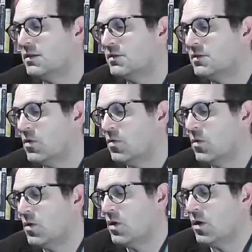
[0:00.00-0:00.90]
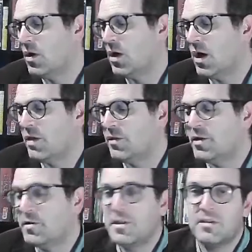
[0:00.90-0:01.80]
So
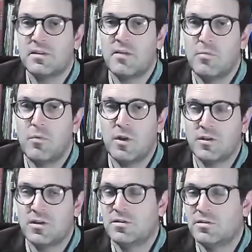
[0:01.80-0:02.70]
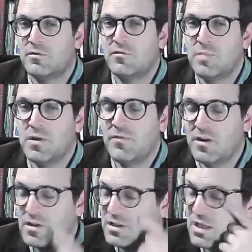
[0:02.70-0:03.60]
there are things I want to sort of be
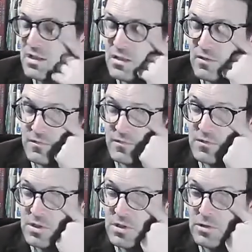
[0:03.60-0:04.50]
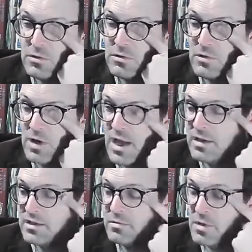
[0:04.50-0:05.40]
very attentive to
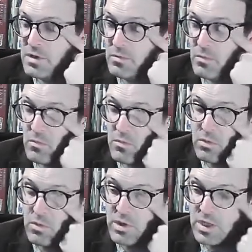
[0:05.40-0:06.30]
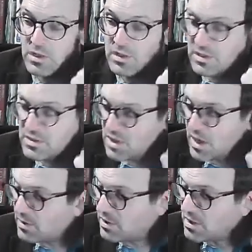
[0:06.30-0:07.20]
as we look in this
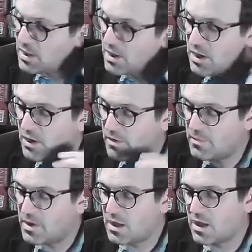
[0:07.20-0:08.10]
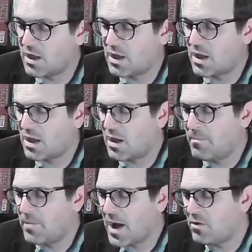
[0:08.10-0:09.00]
chapter
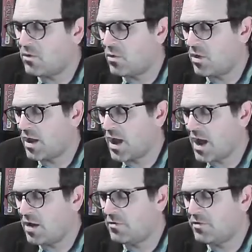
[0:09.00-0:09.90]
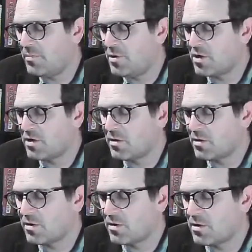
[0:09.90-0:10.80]
about how the book
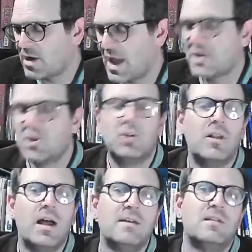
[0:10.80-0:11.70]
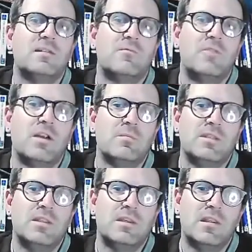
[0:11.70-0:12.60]
naturalizes and frames
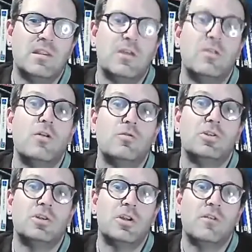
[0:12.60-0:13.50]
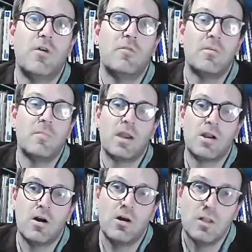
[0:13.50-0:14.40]
the notion of what we might
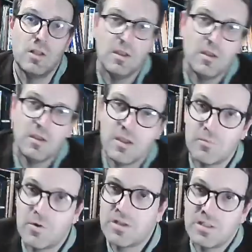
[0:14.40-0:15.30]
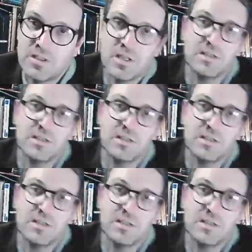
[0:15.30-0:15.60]
call, in present day